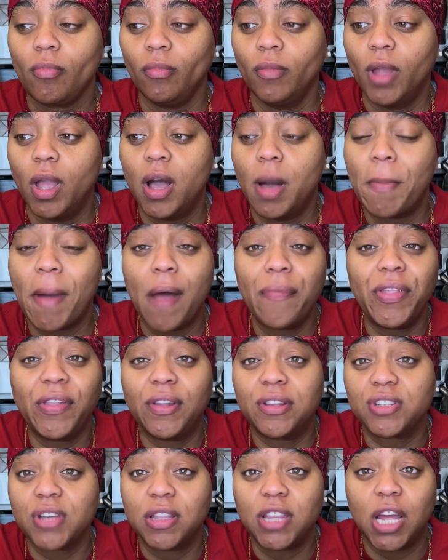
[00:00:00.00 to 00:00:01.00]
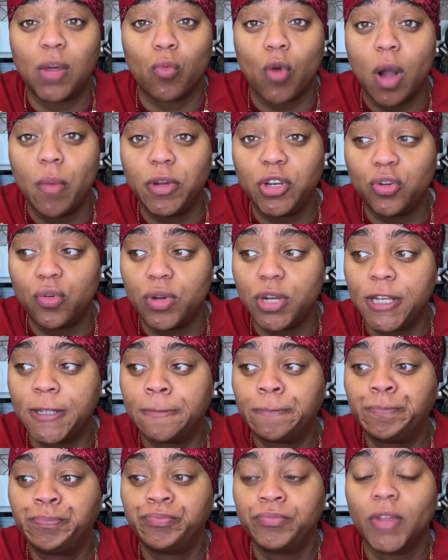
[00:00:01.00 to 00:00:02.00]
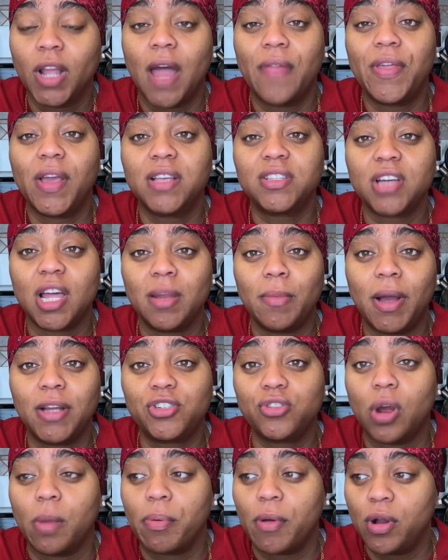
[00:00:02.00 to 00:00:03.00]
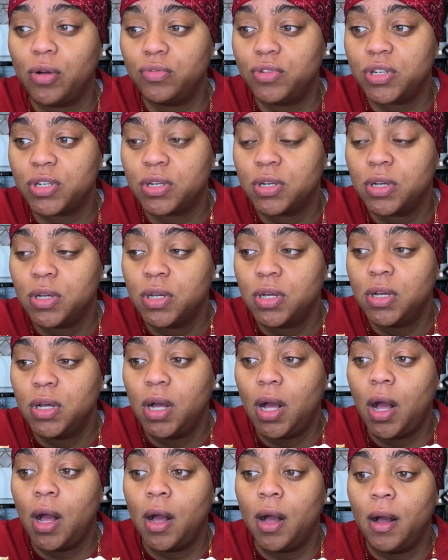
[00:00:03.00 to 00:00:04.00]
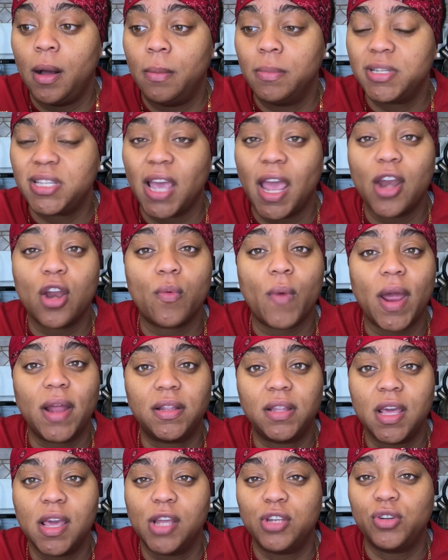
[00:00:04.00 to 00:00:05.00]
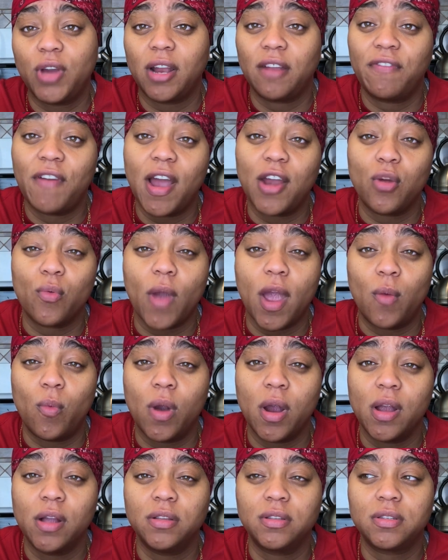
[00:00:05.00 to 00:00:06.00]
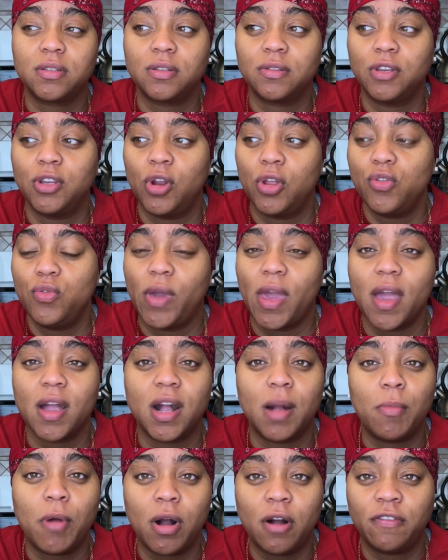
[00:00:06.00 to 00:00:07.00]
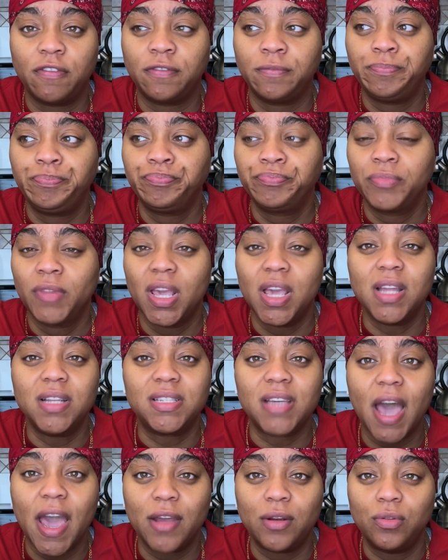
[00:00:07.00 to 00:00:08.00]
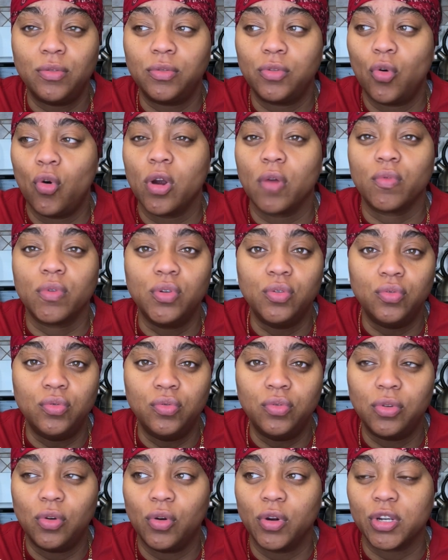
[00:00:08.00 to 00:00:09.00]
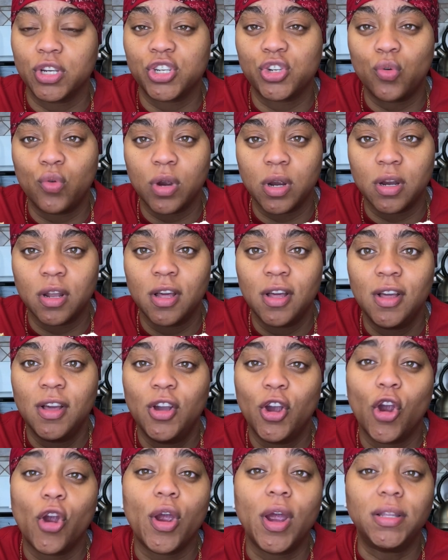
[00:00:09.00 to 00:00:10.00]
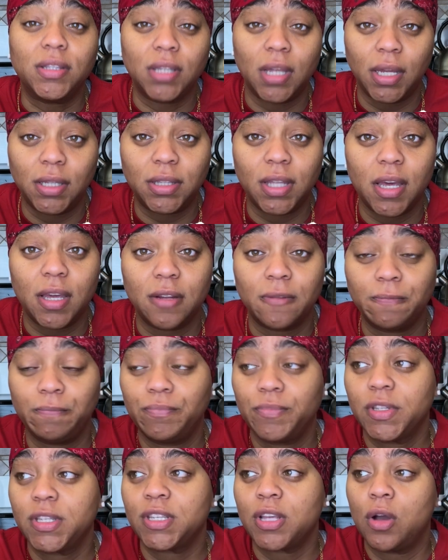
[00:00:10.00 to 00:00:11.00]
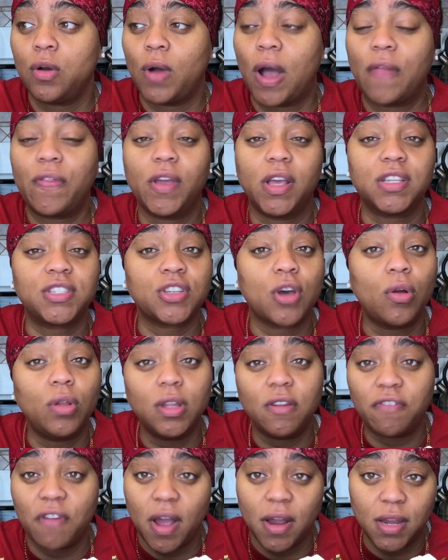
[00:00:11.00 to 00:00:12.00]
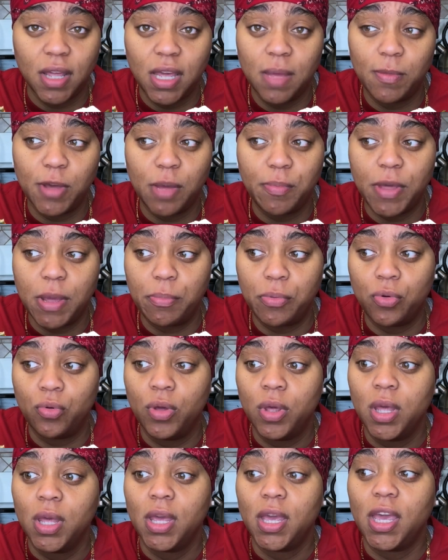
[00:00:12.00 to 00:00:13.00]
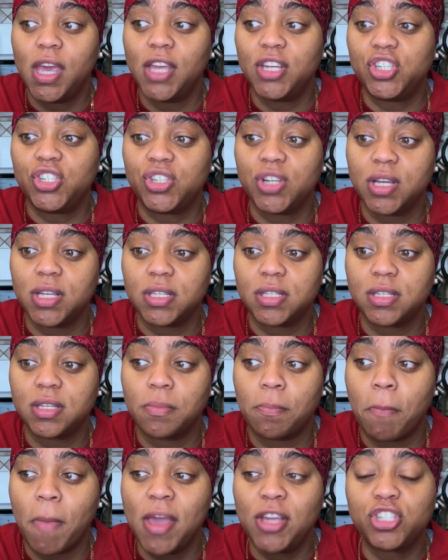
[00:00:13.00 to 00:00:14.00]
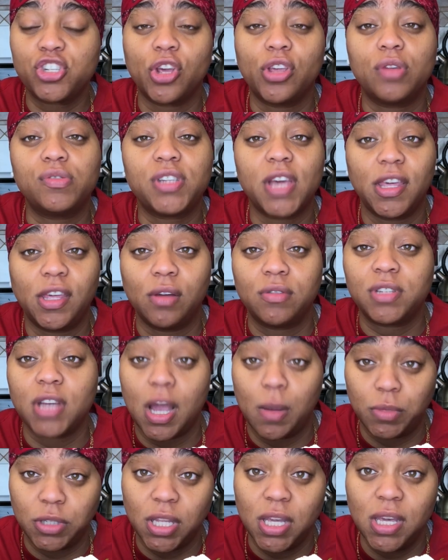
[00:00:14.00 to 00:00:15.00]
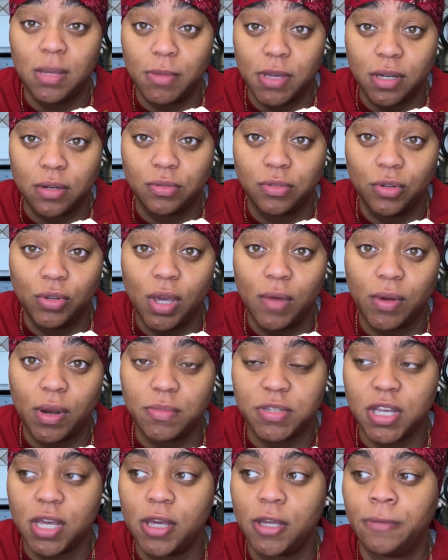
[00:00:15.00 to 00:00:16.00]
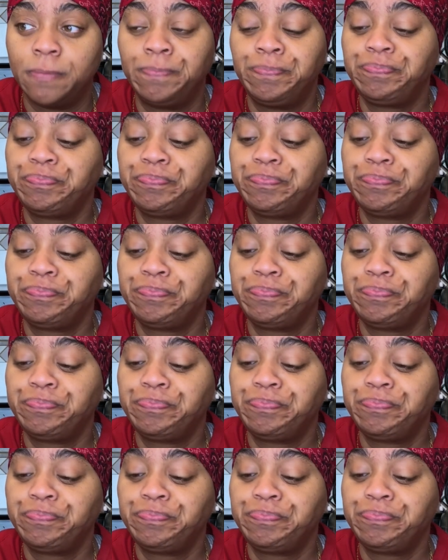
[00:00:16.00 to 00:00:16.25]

I don't think there's anything wrong with doing it. I think it's all about your approach. Saying the right things. You got to find the right words. You know, you can't come off entitled or rude or short or anything like that. So I think it's totally fine to email people. It's just make sure you take your time with the email. You get what I'm saying?